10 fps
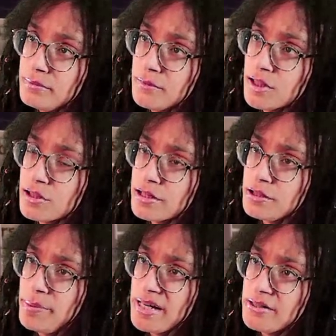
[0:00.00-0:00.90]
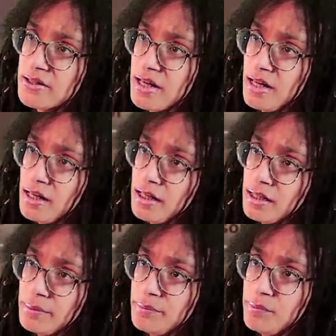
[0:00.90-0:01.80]
So there's space.
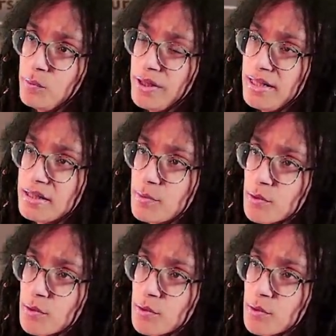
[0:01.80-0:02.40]
We need some more